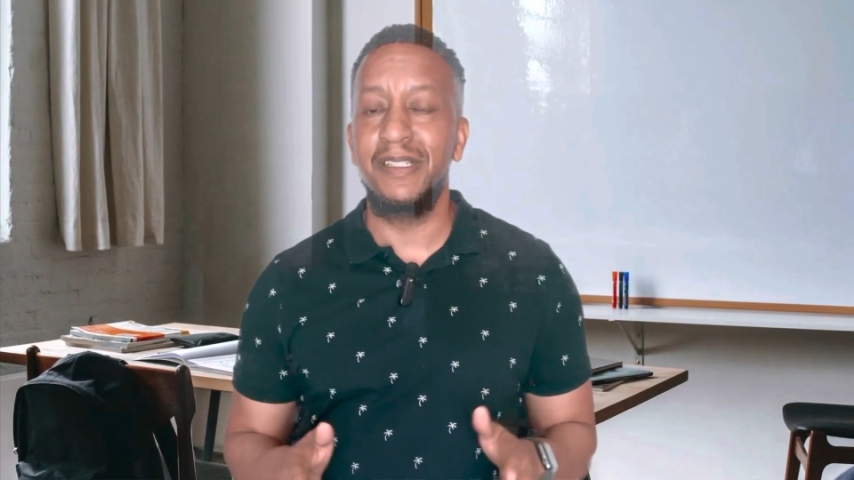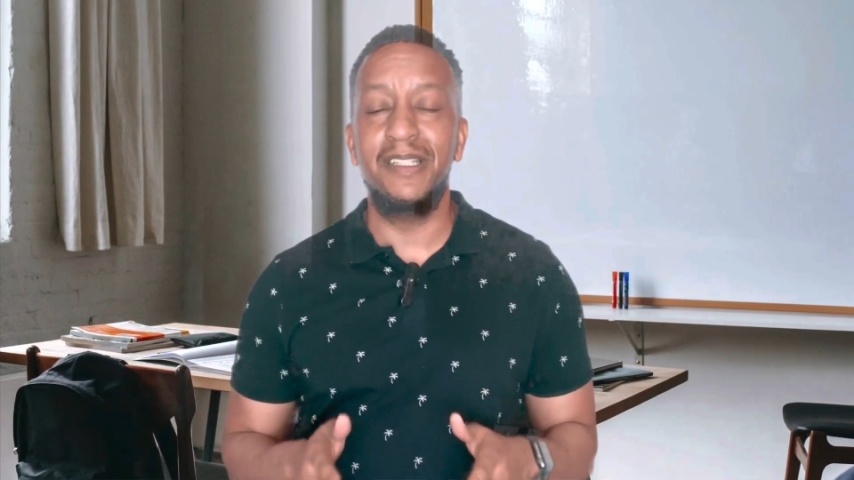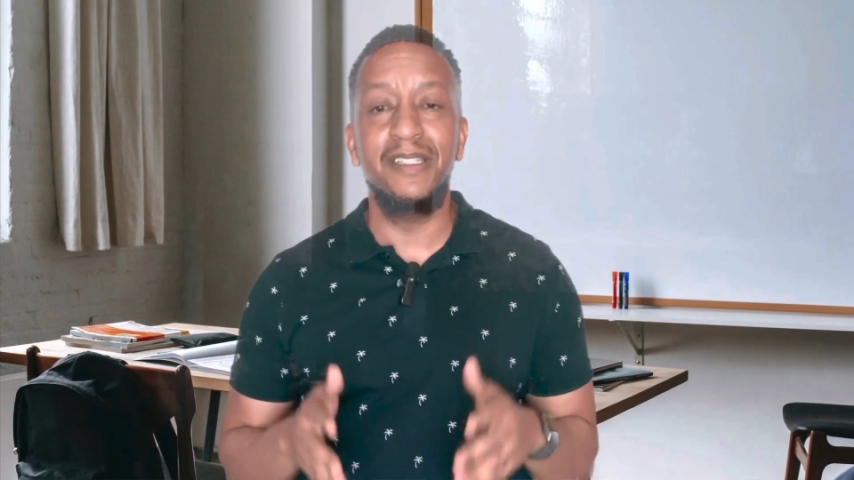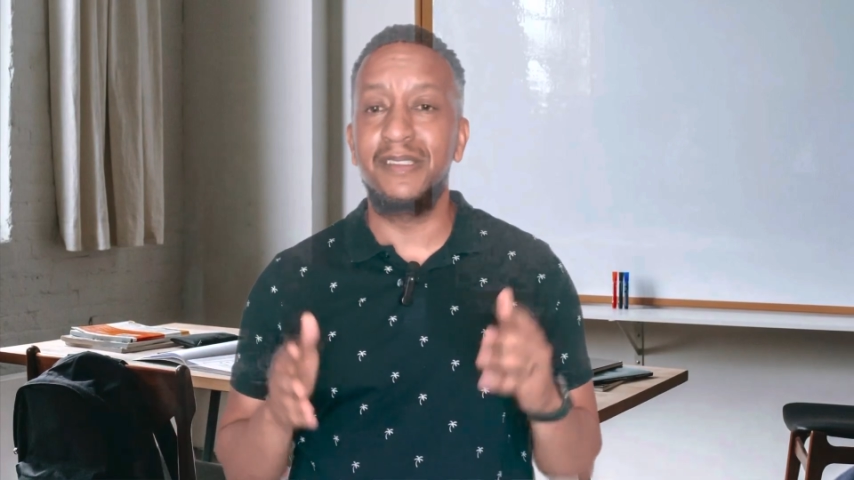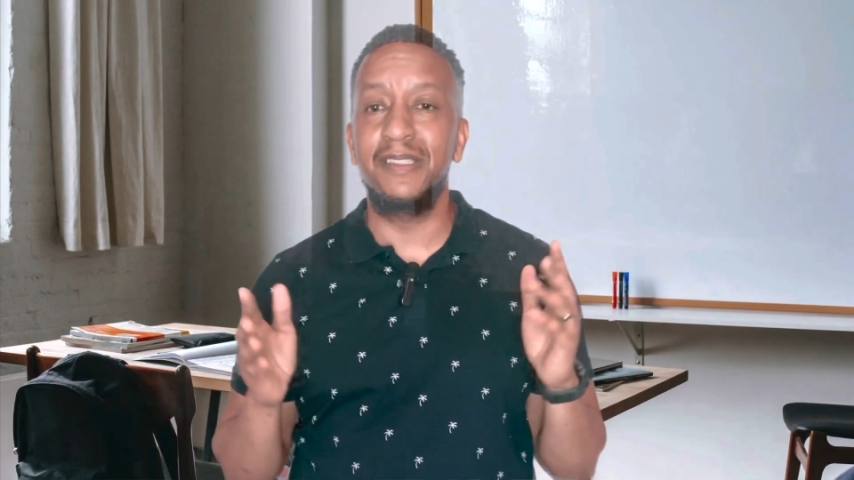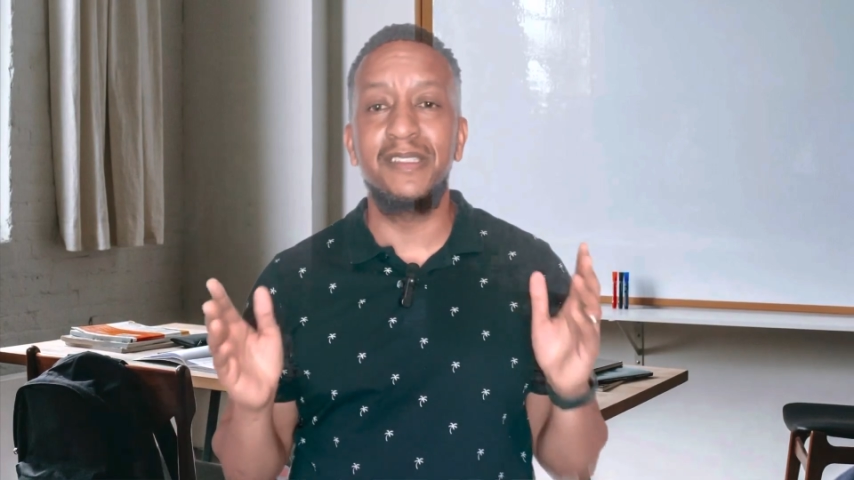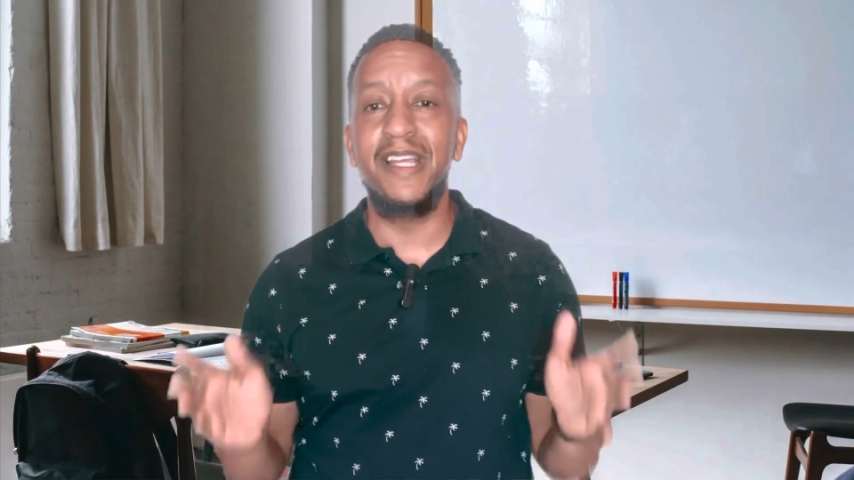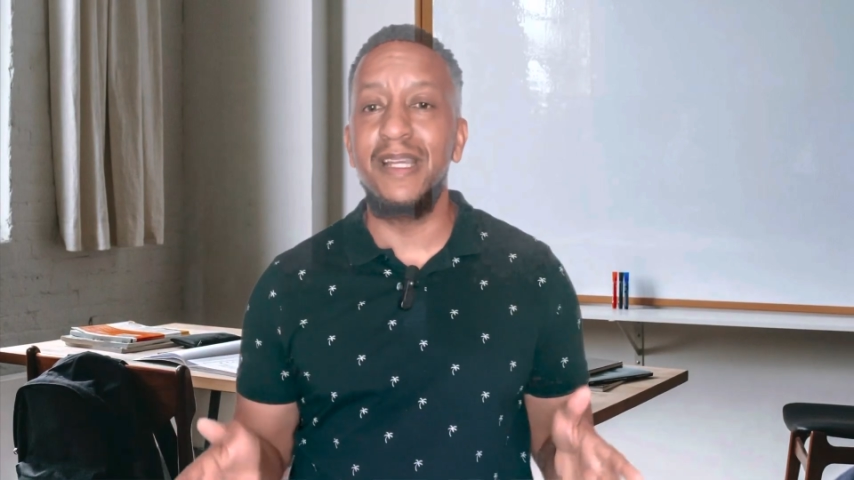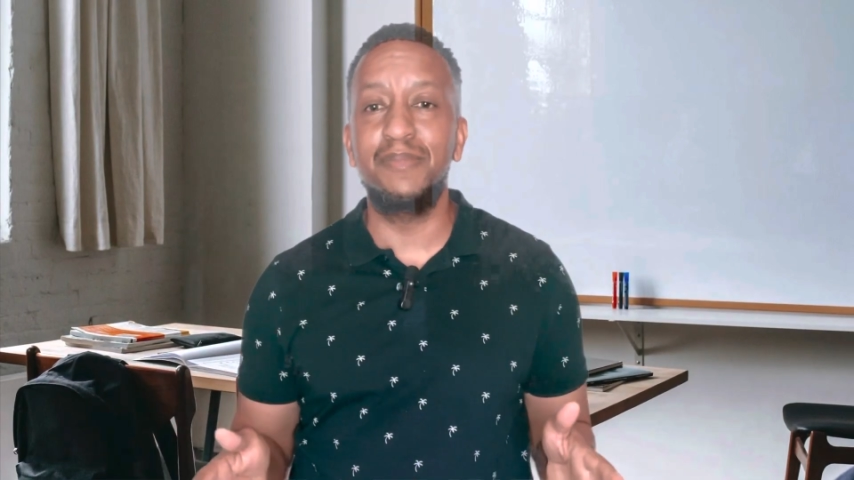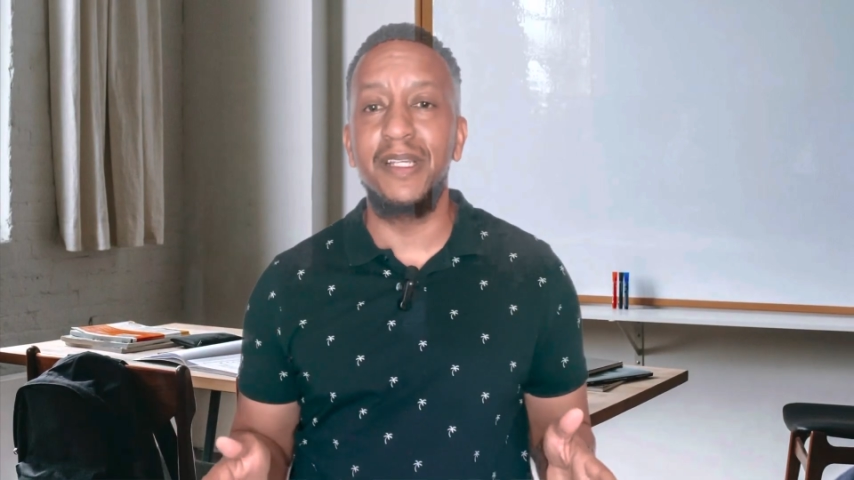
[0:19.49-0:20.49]
is the
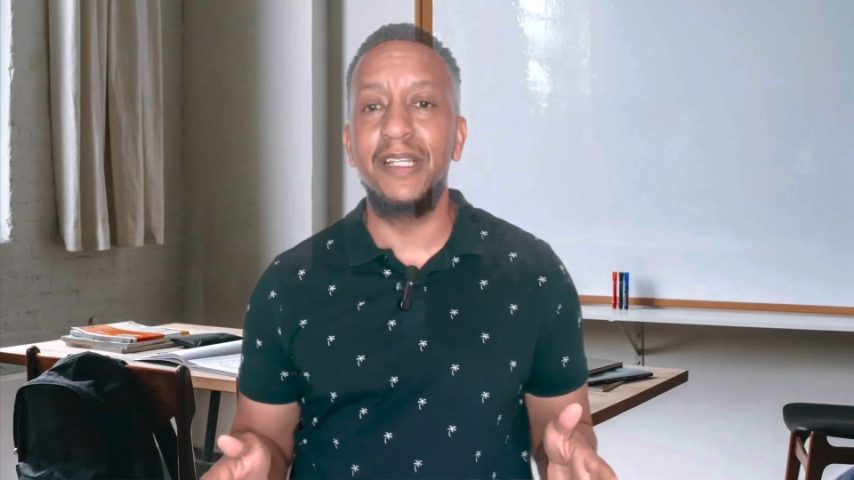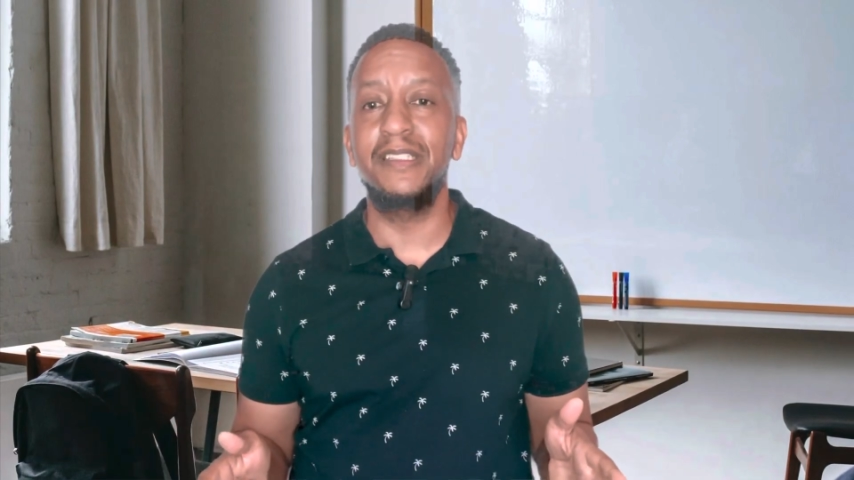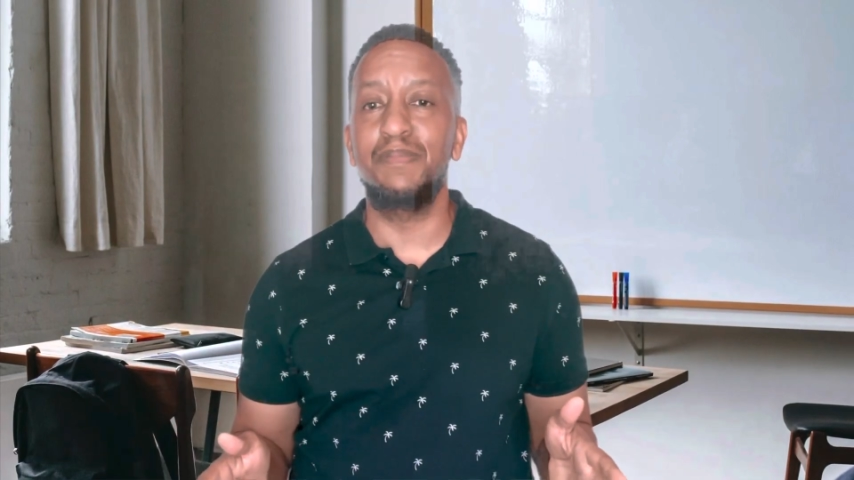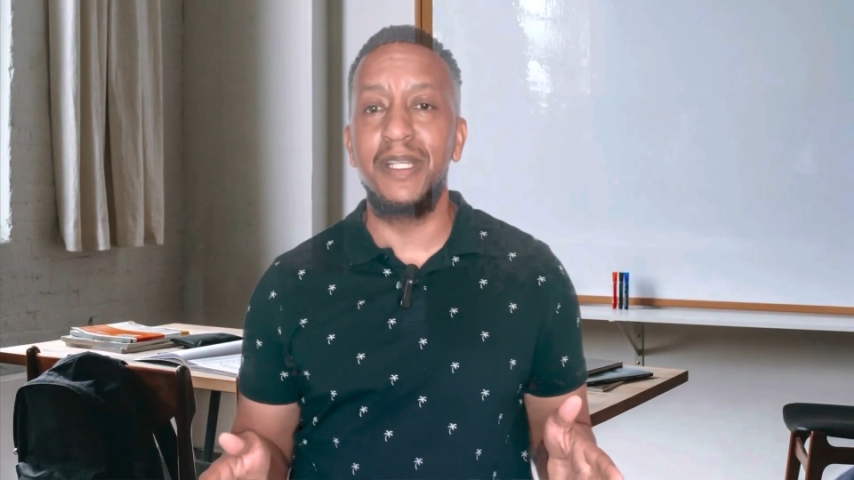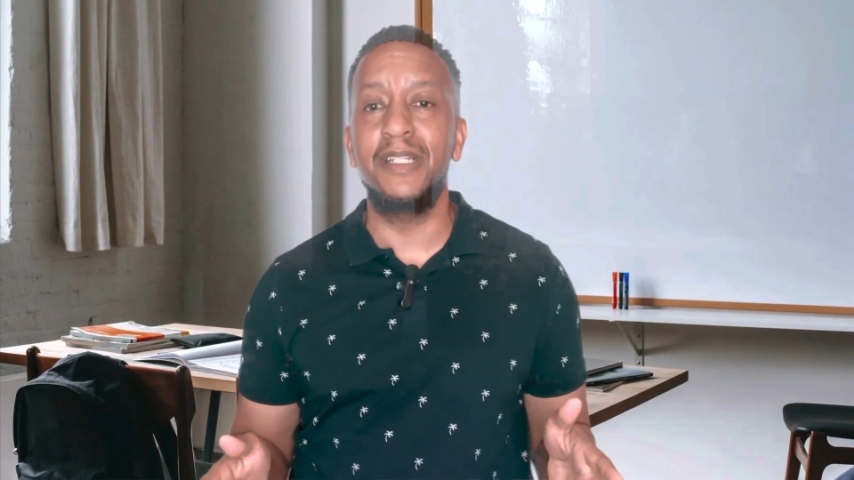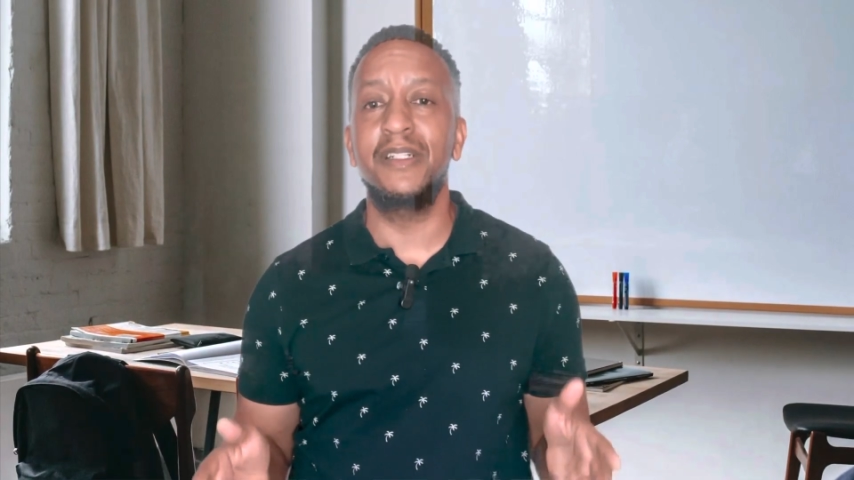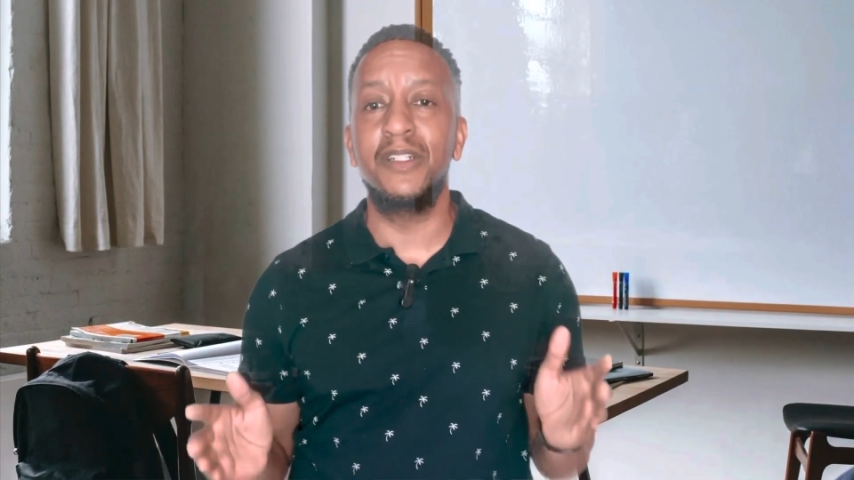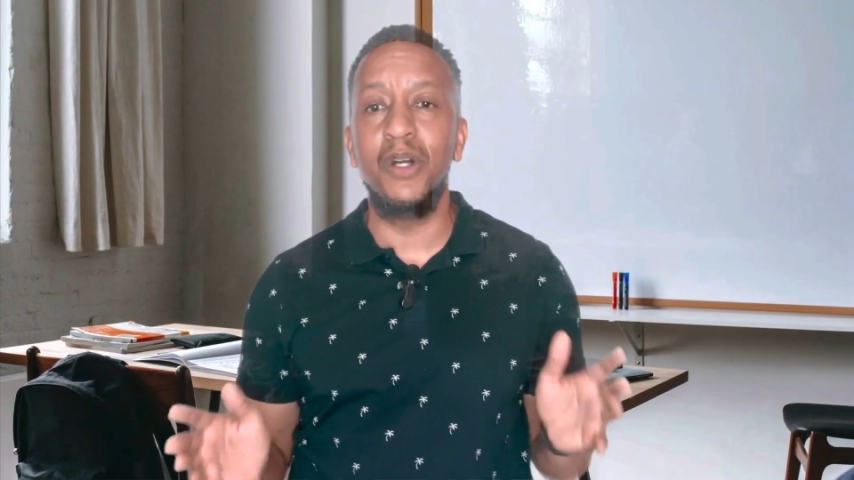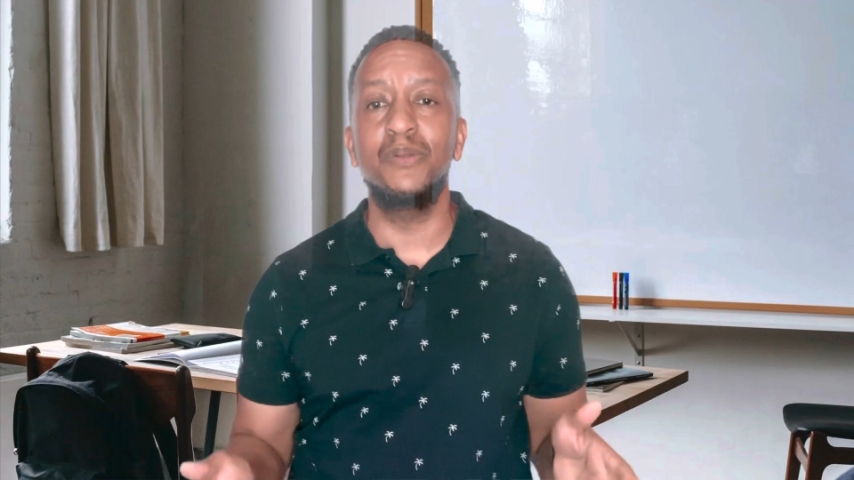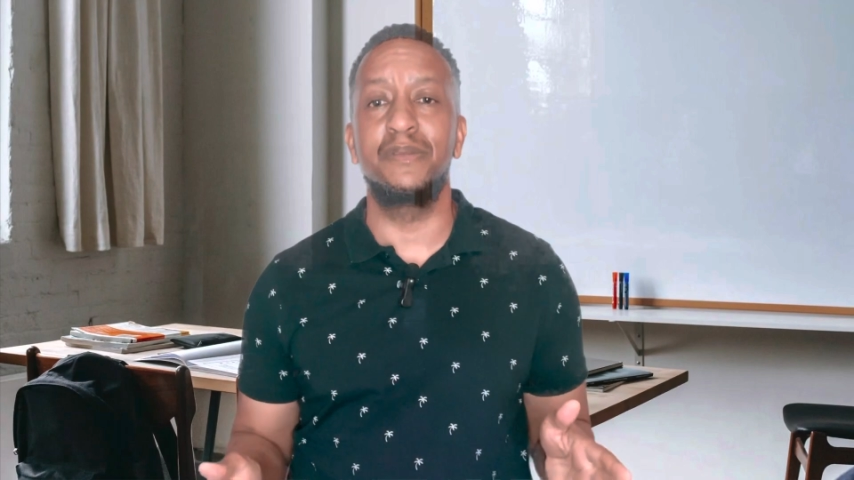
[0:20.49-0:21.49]
same thing as being a
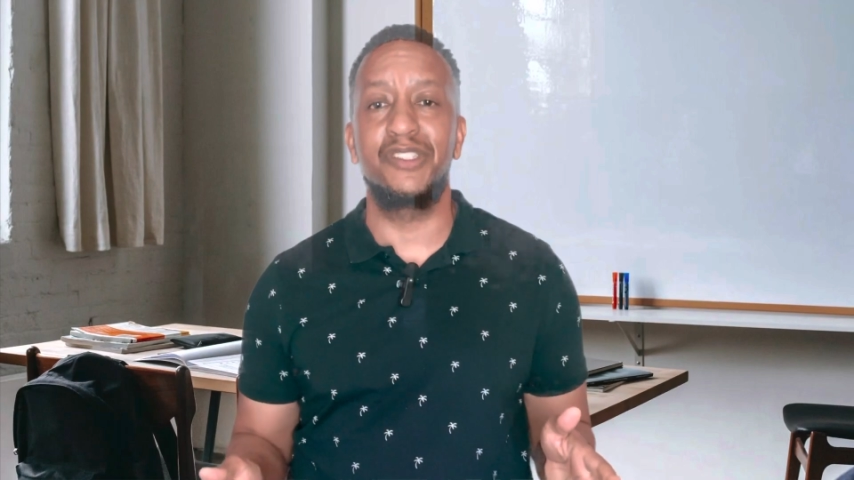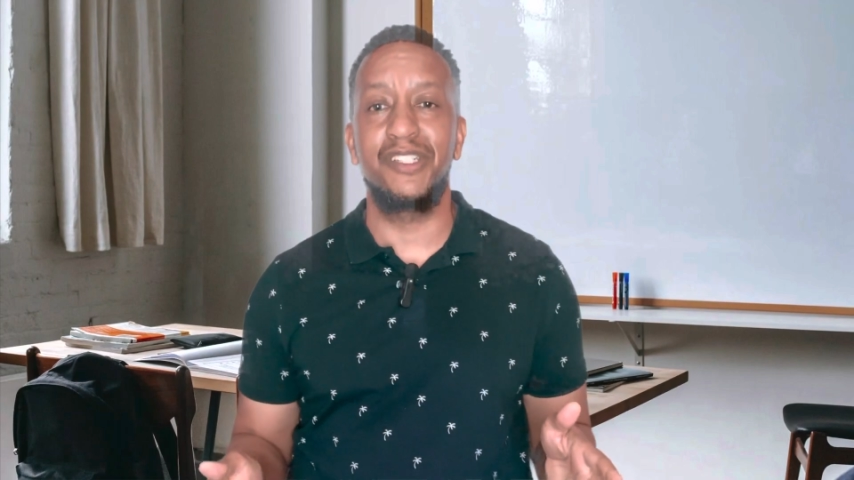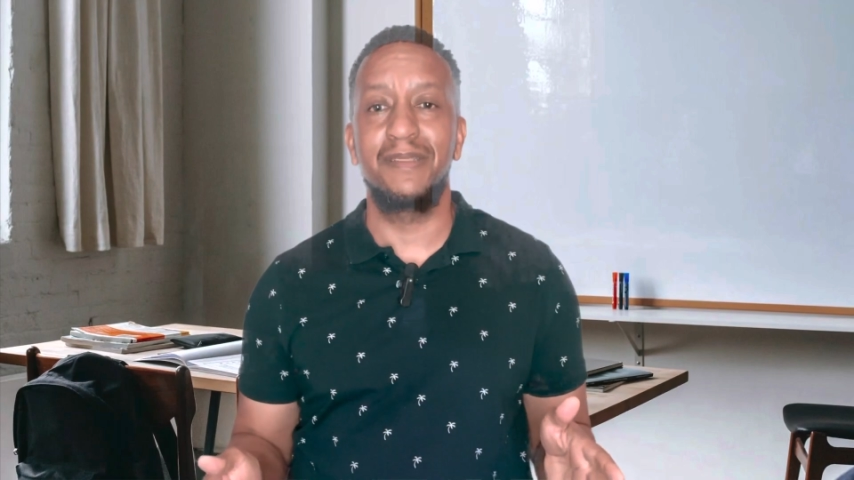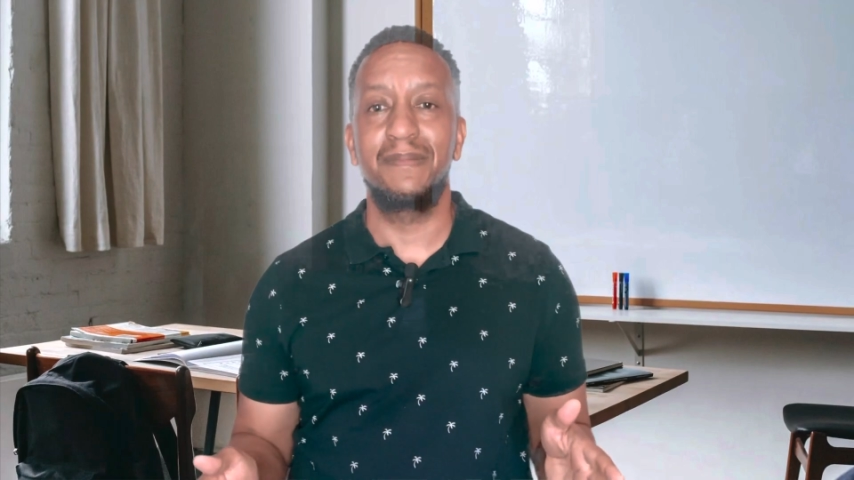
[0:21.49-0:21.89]
coach.